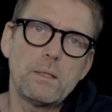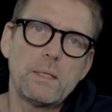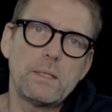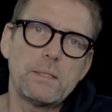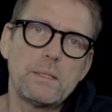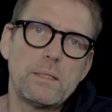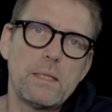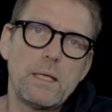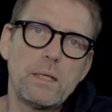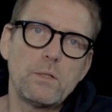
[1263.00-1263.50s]

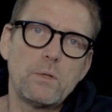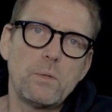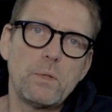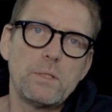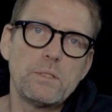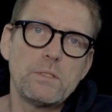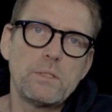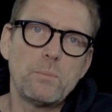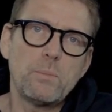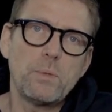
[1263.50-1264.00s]
instead you can
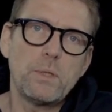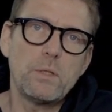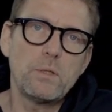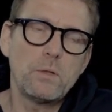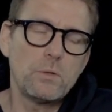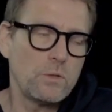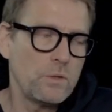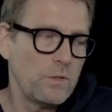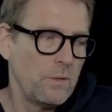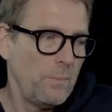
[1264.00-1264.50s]
simply
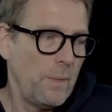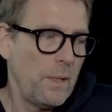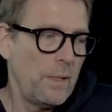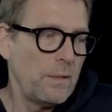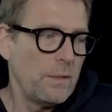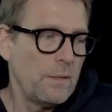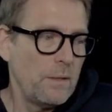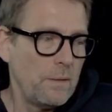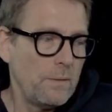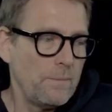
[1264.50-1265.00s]
use the
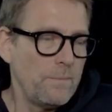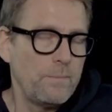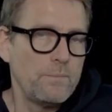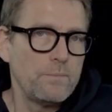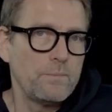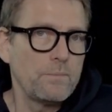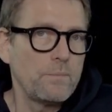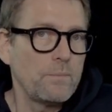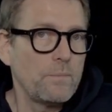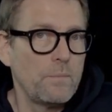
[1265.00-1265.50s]
best
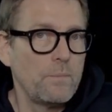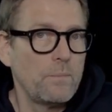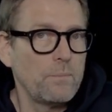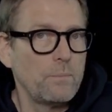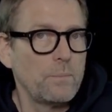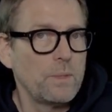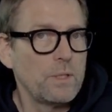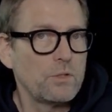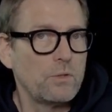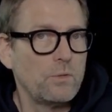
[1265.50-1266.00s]

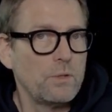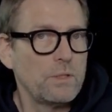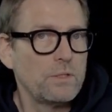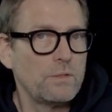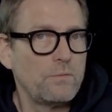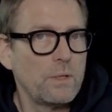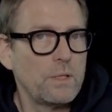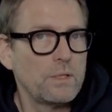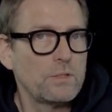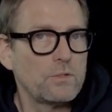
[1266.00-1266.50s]
measuring
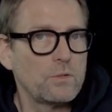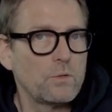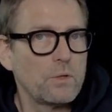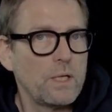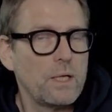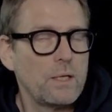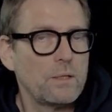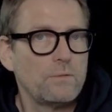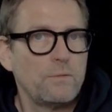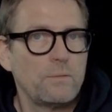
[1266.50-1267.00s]
device you
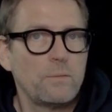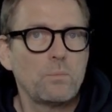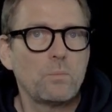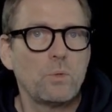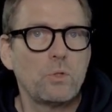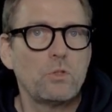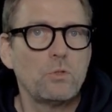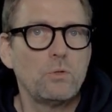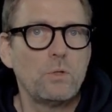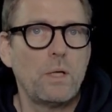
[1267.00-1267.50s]
have,
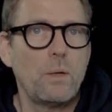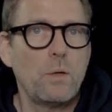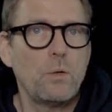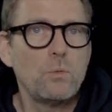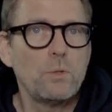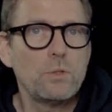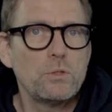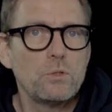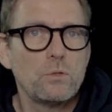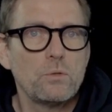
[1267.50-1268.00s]
which you carry
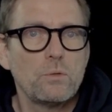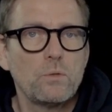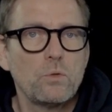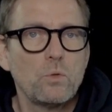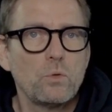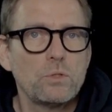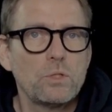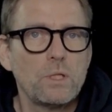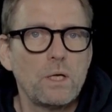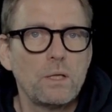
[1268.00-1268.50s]
with you,
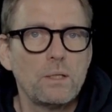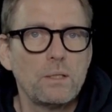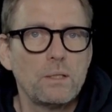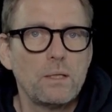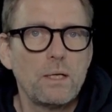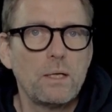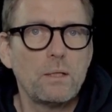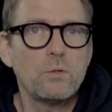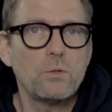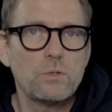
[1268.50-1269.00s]
your tongue
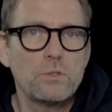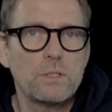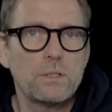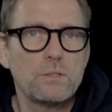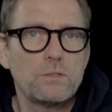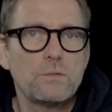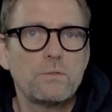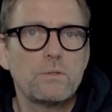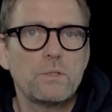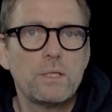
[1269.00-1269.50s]
and your
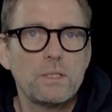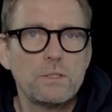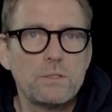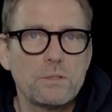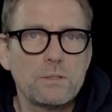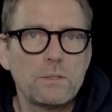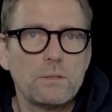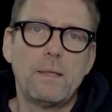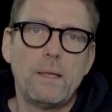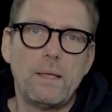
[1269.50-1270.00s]
sense of
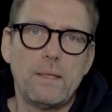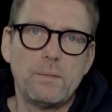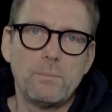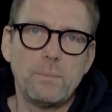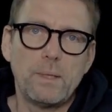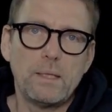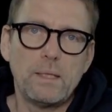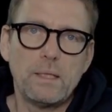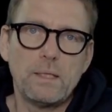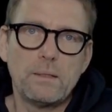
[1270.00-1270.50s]
taste. As
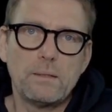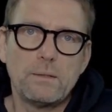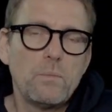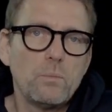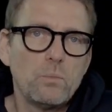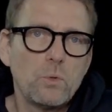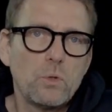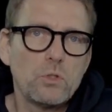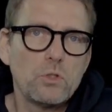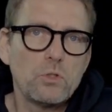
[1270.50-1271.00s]
many
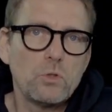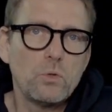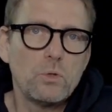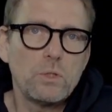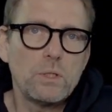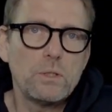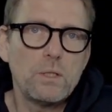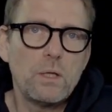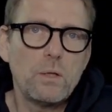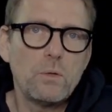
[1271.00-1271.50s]
will
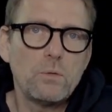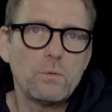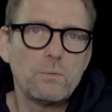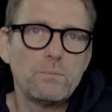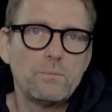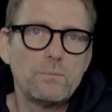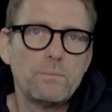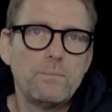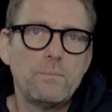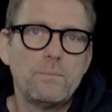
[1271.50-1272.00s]
surely know,
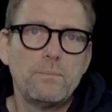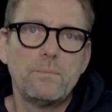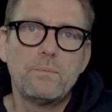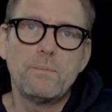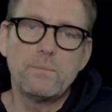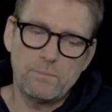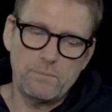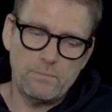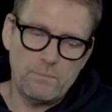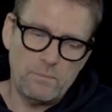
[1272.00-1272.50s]

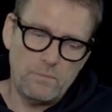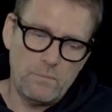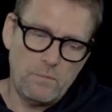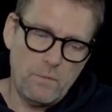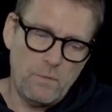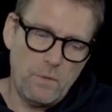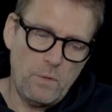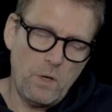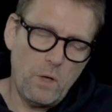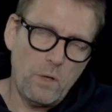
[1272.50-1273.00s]

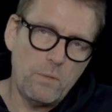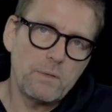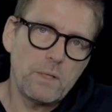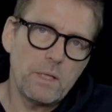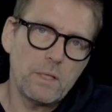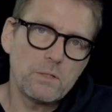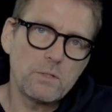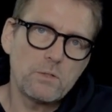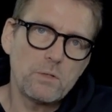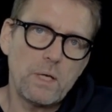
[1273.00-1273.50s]
coffee
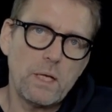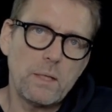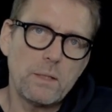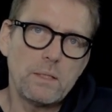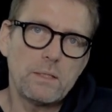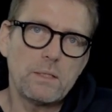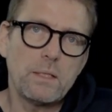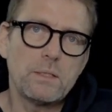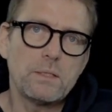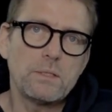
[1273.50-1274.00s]

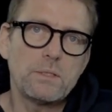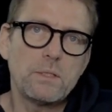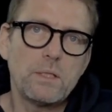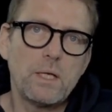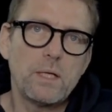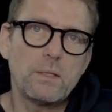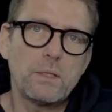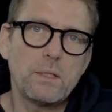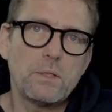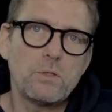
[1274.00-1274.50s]
extracted at a
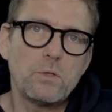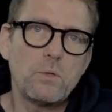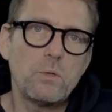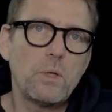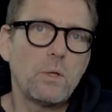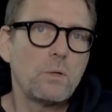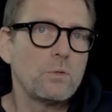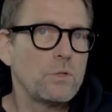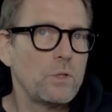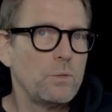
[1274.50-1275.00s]
slightly too
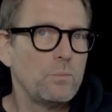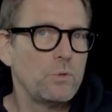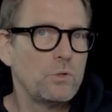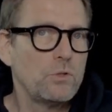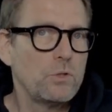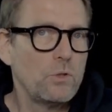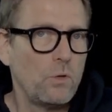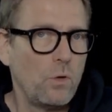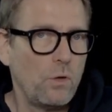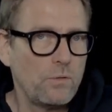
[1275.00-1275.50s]
low
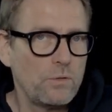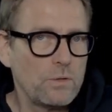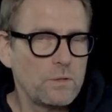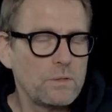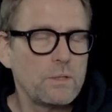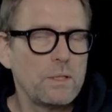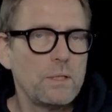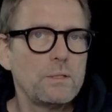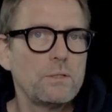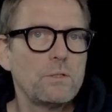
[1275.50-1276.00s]
temperature often
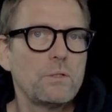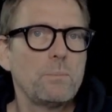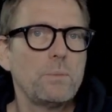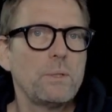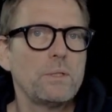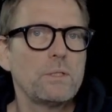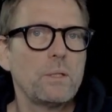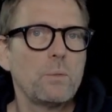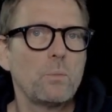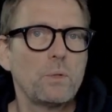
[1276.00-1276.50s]
tends to be
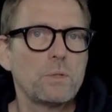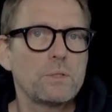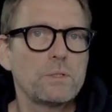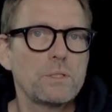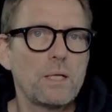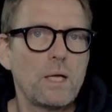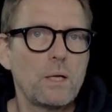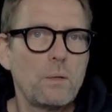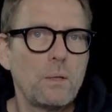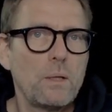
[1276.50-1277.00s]
somewhat
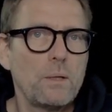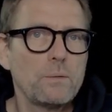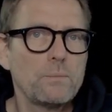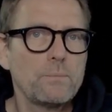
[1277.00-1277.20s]
sour.